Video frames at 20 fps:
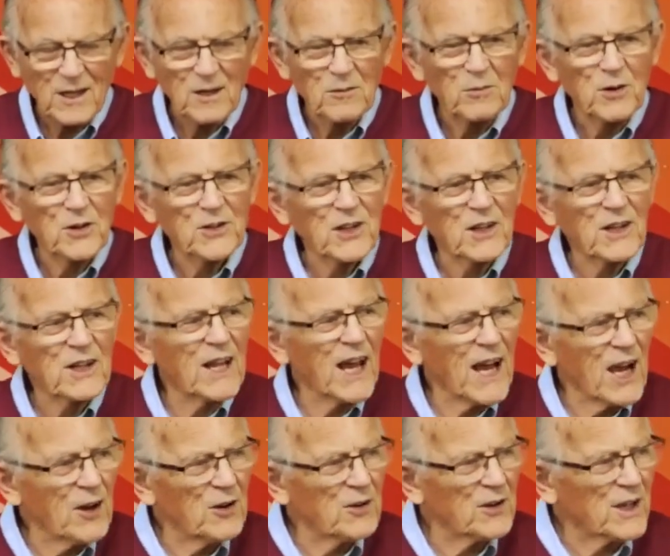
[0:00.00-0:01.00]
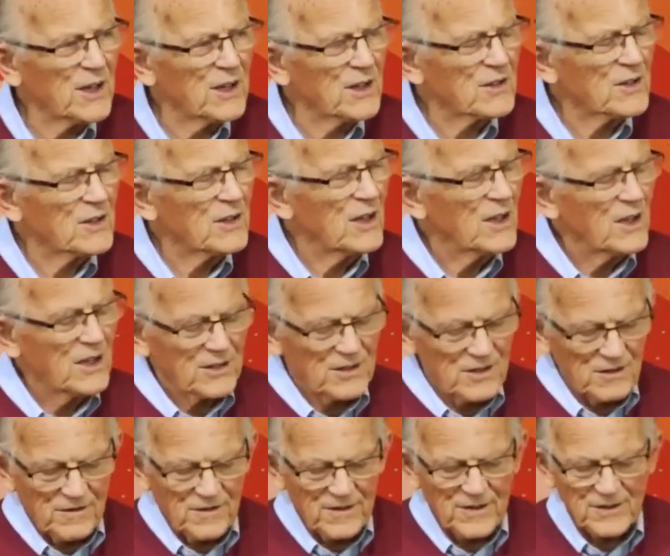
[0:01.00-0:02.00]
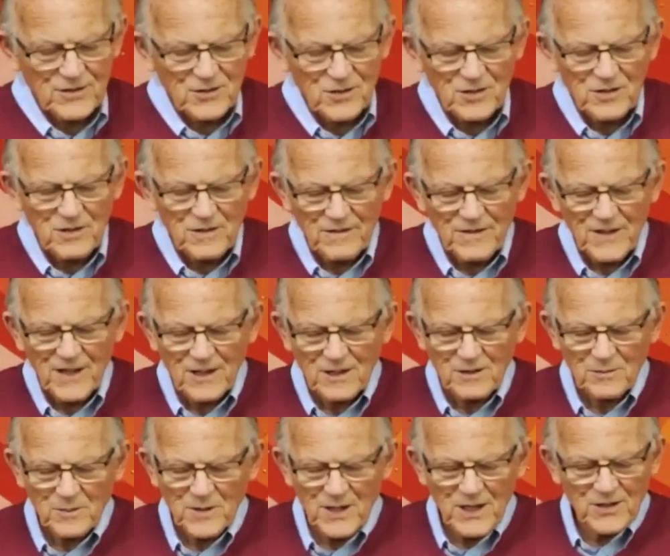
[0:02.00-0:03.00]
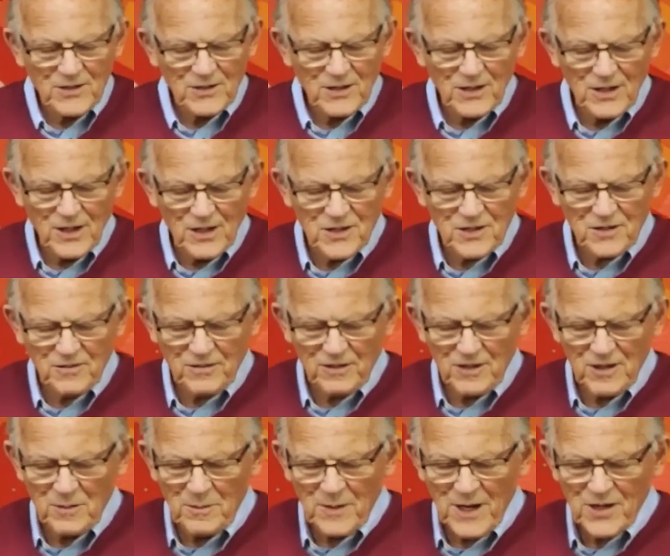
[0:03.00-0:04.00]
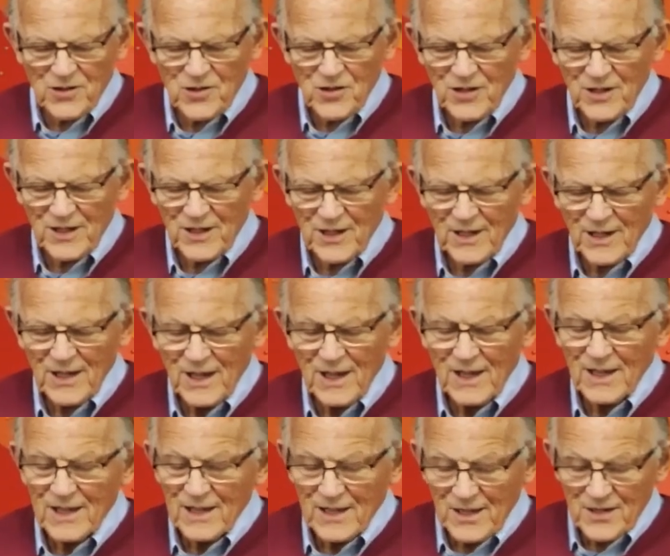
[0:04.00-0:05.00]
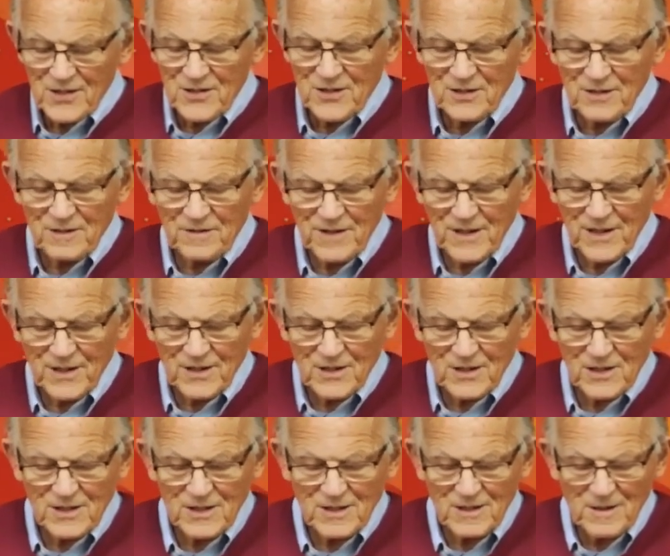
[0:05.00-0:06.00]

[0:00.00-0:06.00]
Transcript: But allowing it to develop into lustful imagining is an offence.